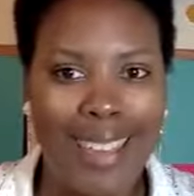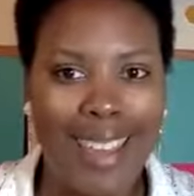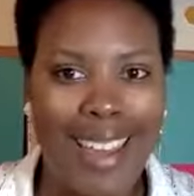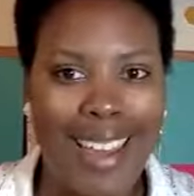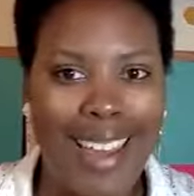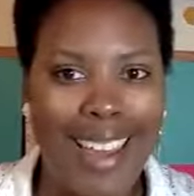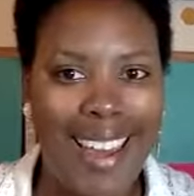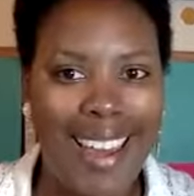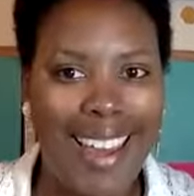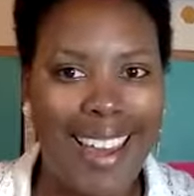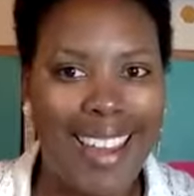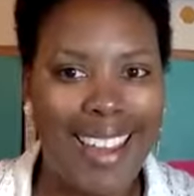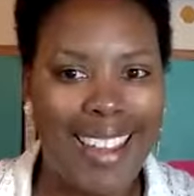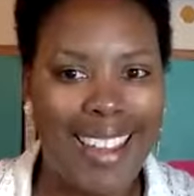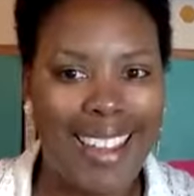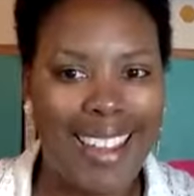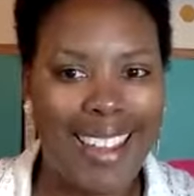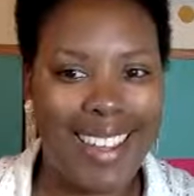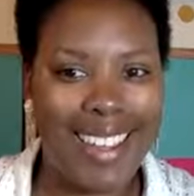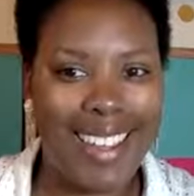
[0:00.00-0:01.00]

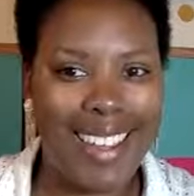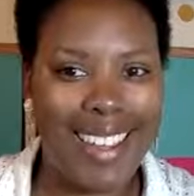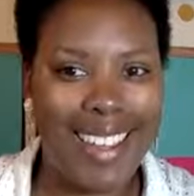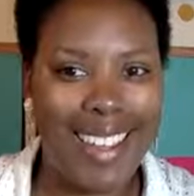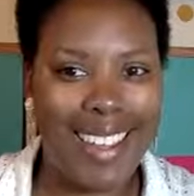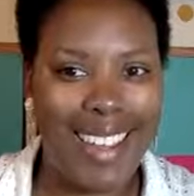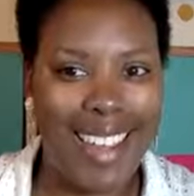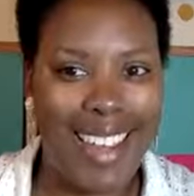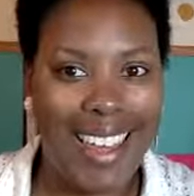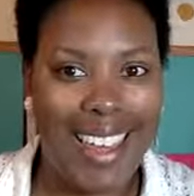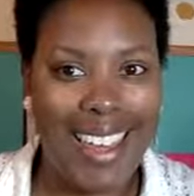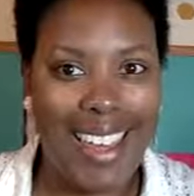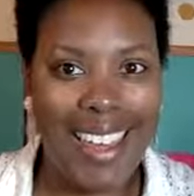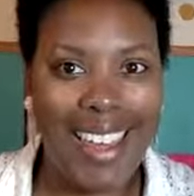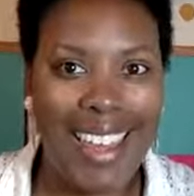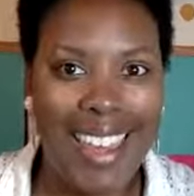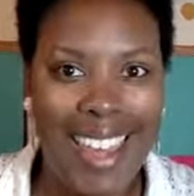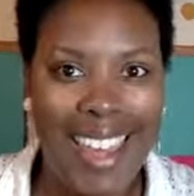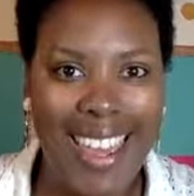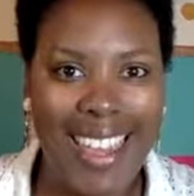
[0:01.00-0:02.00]
Hi.
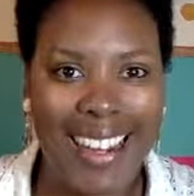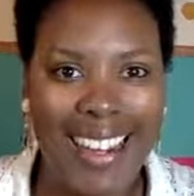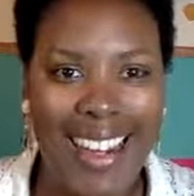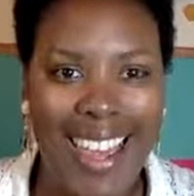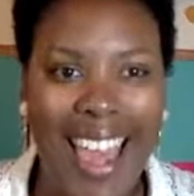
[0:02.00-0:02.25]
Again,